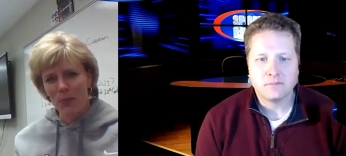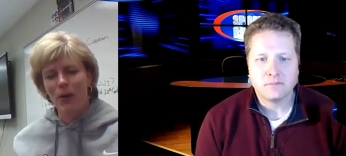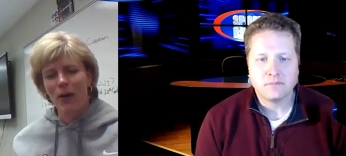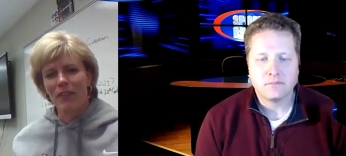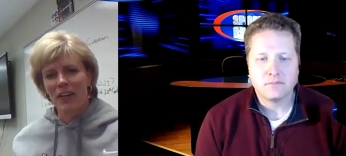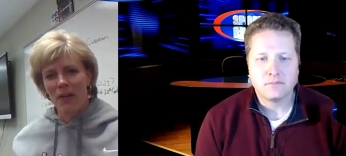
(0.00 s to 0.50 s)
Speaker 1: will
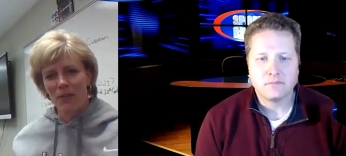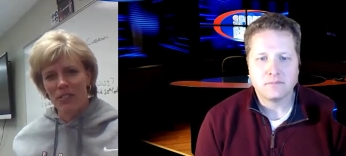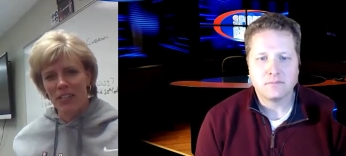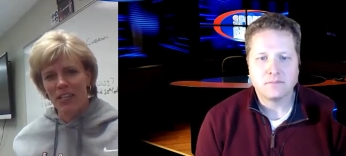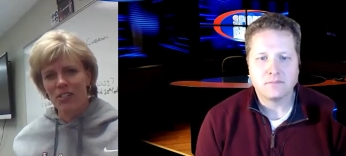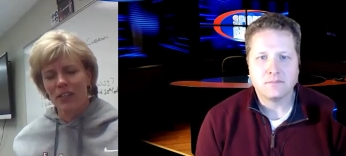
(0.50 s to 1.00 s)
have a
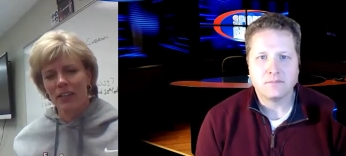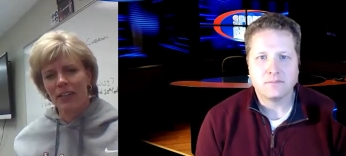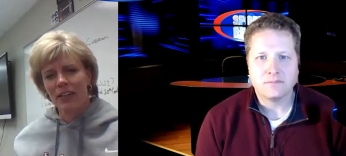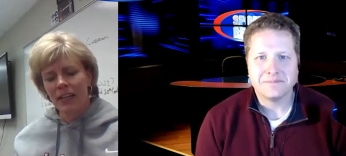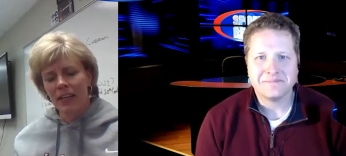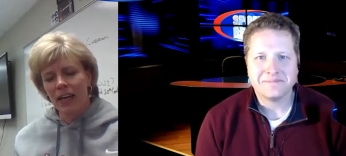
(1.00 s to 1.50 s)
conversation
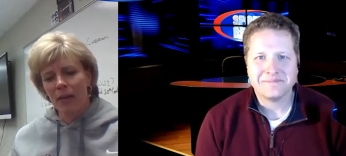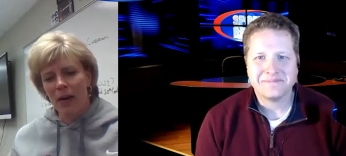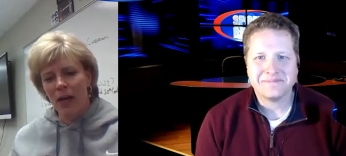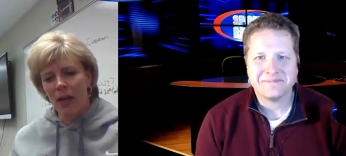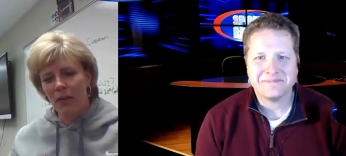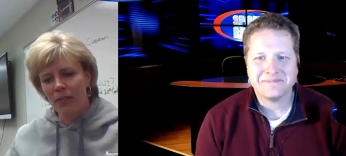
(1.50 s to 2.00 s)

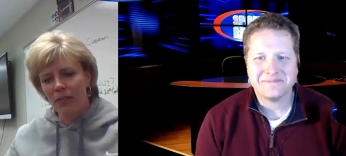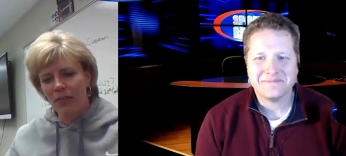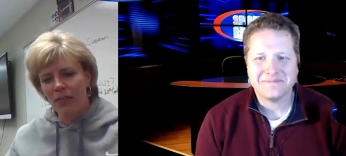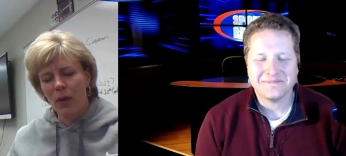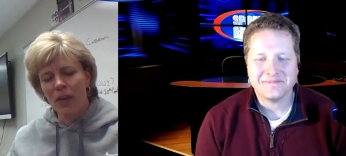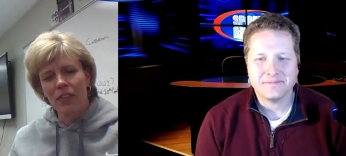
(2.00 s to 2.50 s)
about
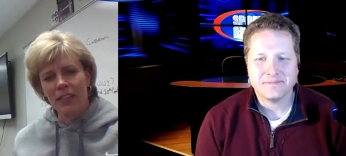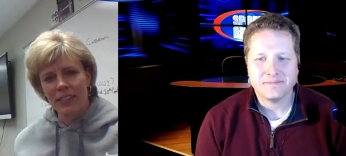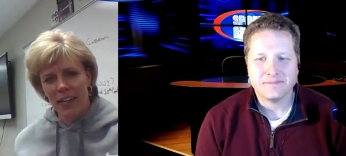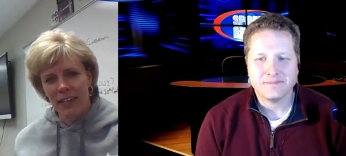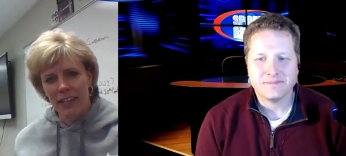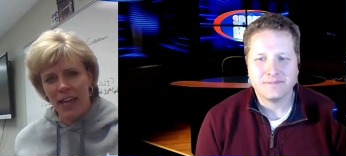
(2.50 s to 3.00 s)
the way things
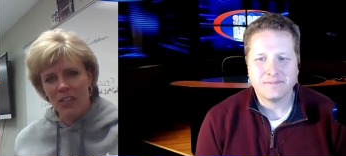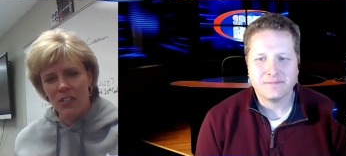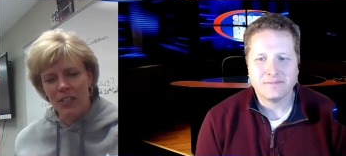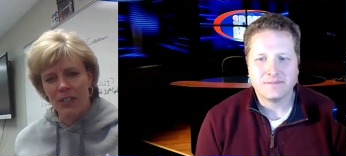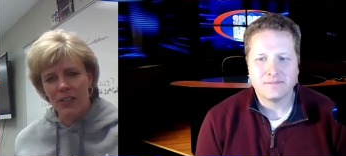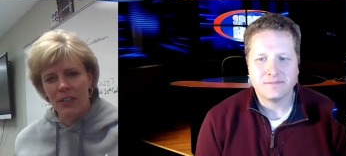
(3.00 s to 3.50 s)
ended last
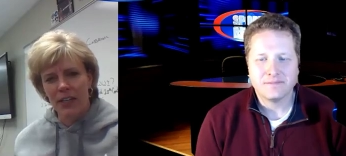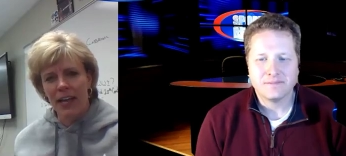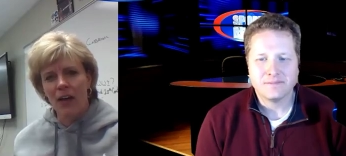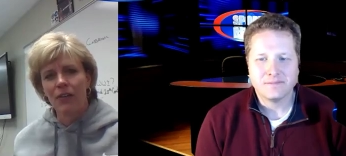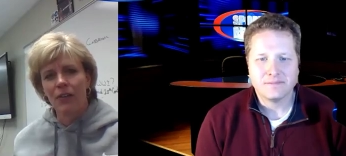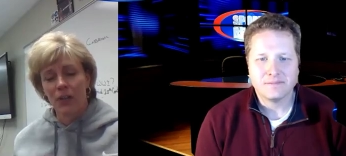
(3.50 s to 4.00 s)
year and
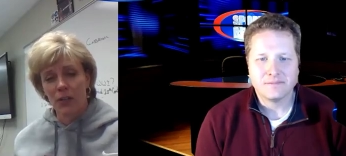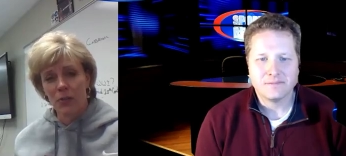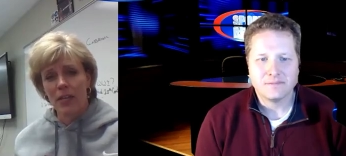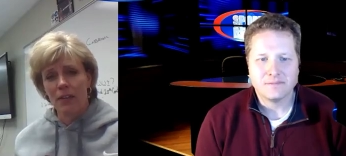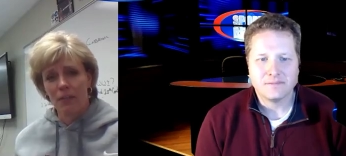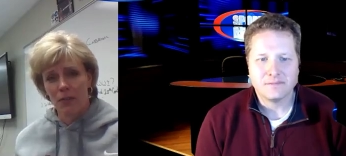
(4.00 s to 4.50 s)
how they're going to use
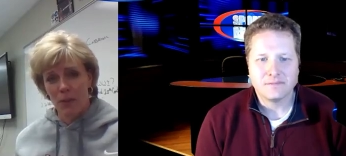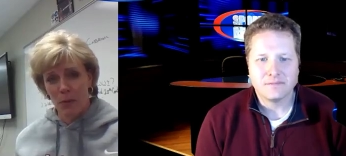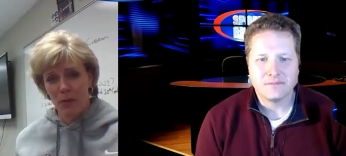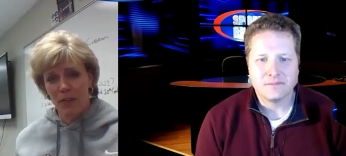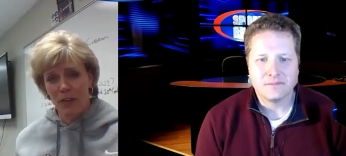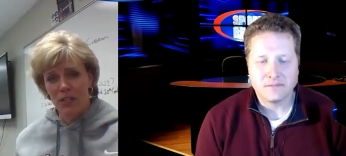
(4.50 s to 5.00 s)
that for their
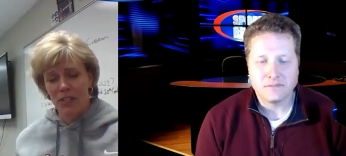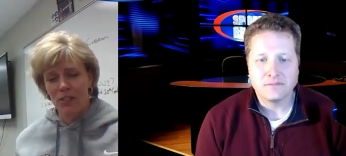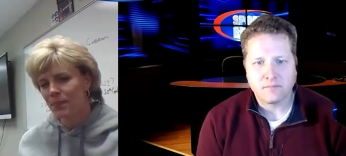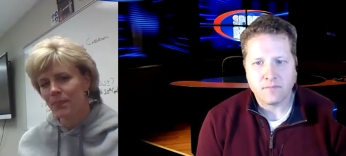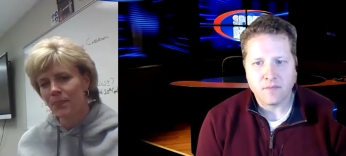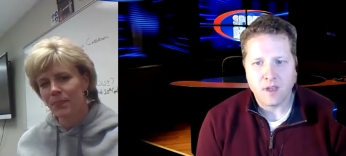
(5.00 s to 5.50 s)
motivations.
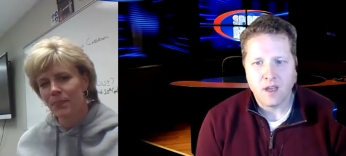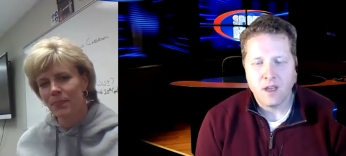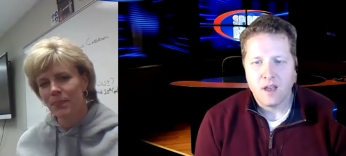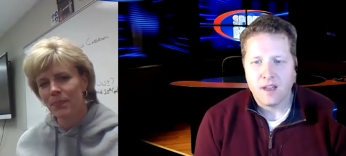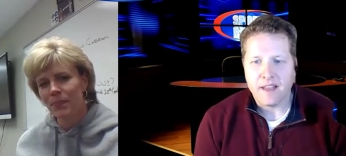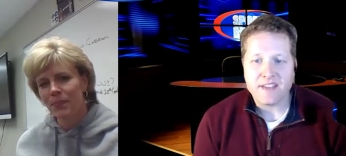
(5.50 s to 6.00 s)

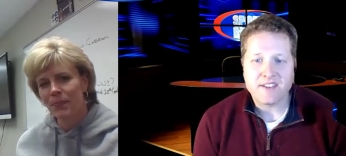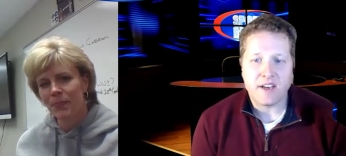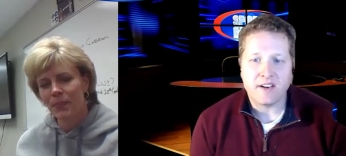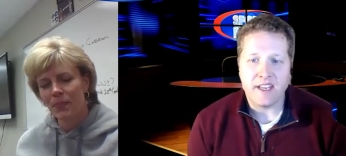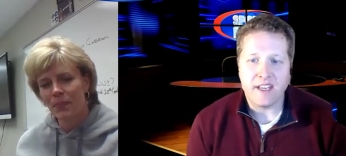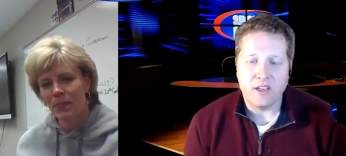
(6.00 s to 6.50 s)
Speaker 2: Last
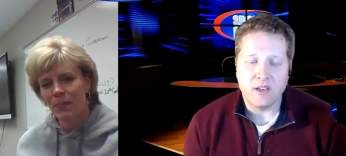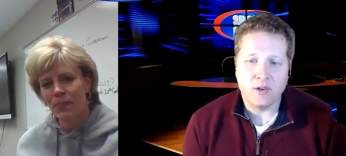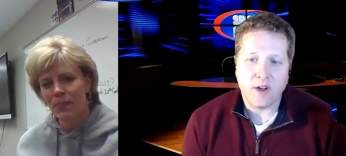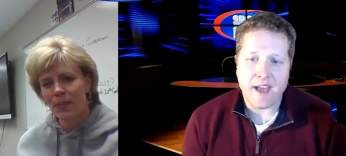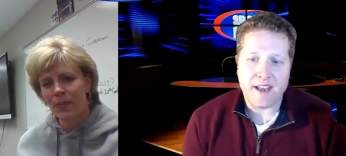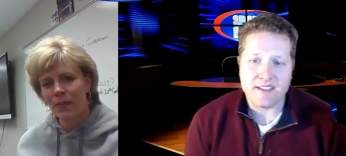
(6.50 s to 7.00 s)
Saturday,
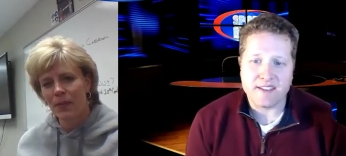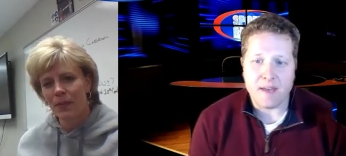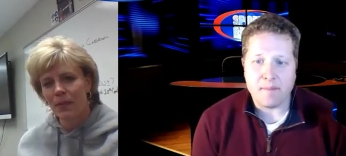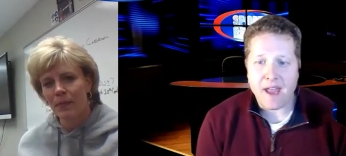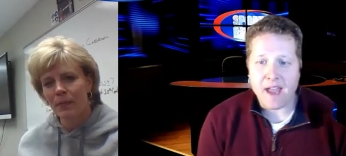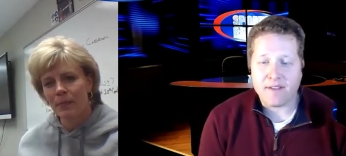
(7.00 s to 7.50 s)
you had a
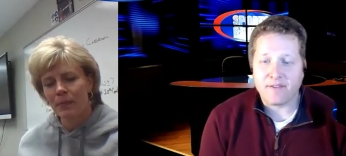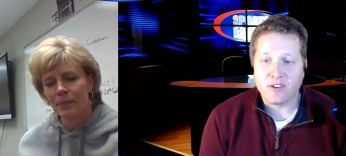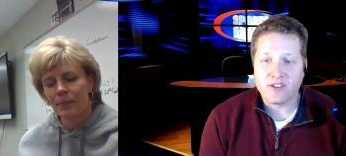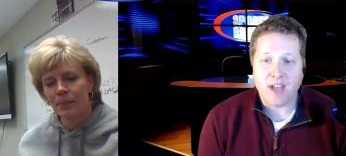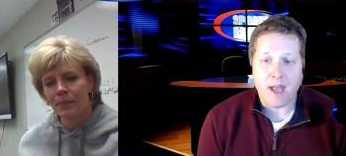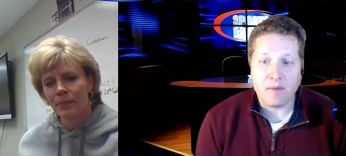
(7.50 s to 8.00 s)
setback,
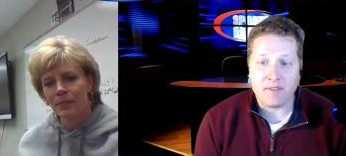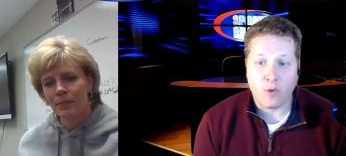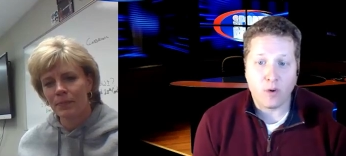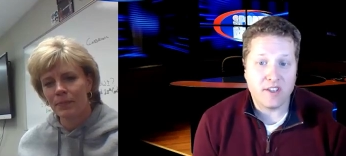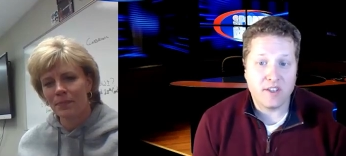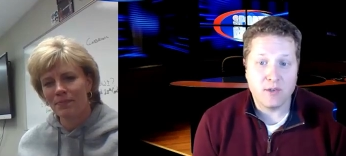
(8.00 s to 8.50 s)
first time in
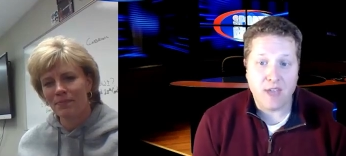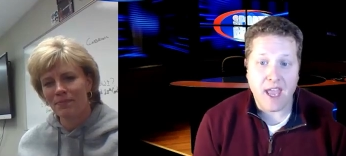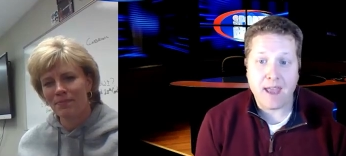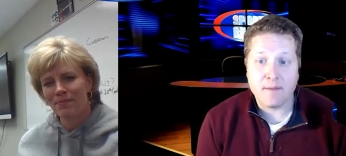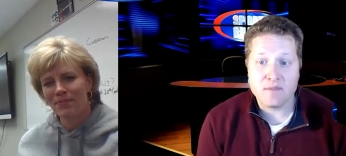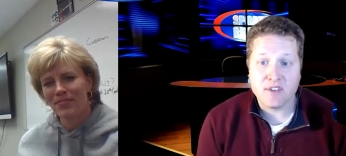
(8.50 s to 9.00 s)
42
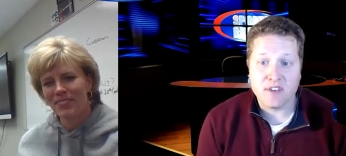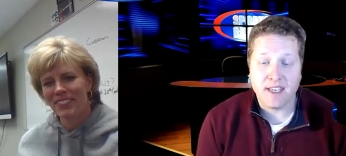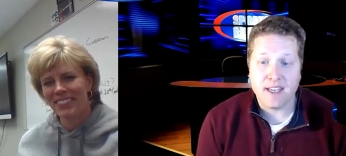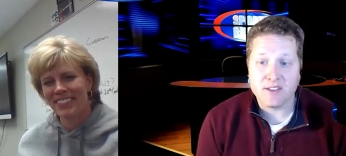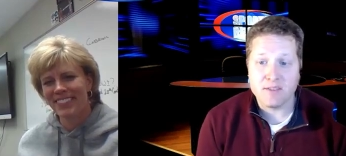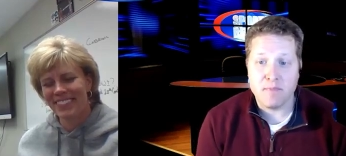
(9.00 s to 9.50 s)
games
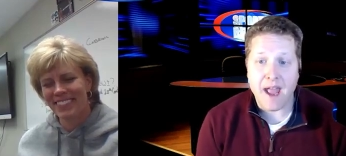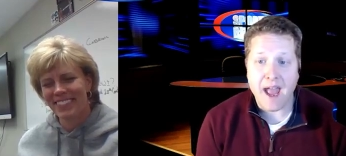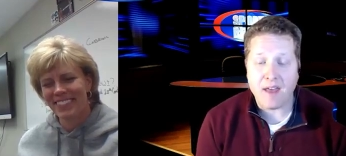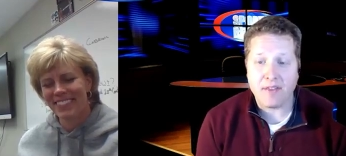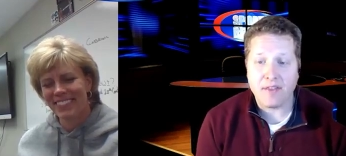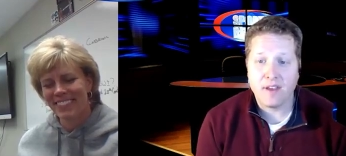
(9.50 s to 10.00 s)
against
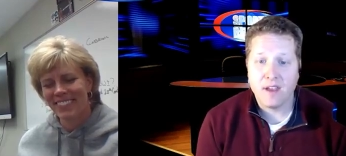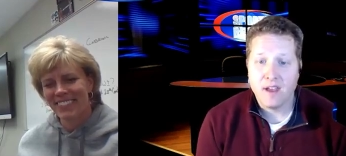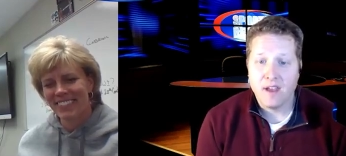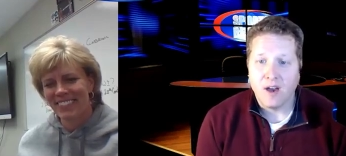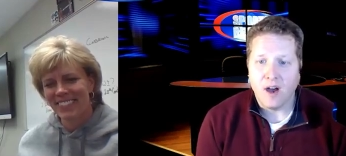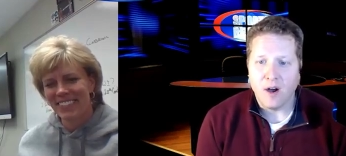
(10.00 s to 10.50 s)
Bath.
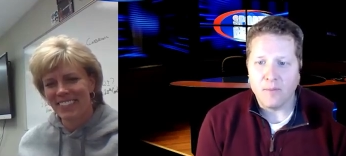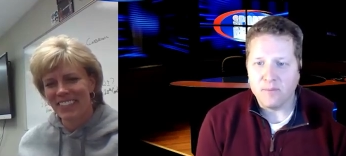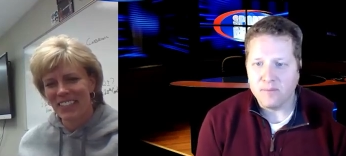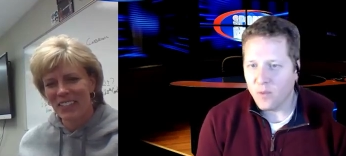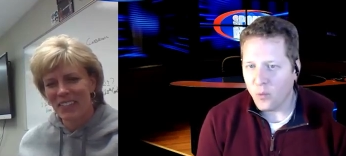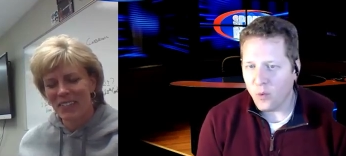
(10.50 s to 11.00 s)

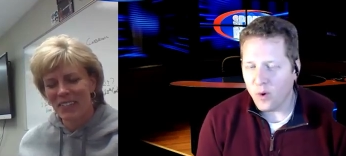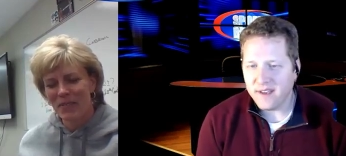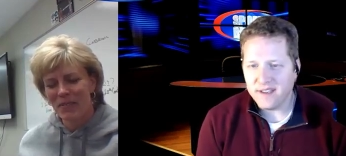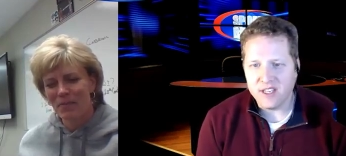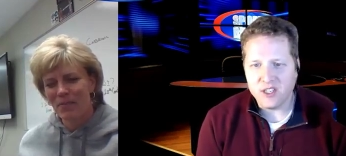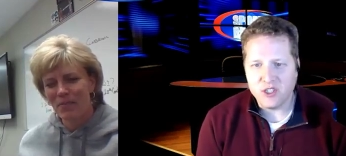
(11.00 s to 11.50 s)
Um,
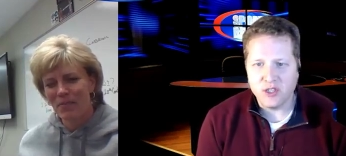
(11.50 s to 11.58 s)
what did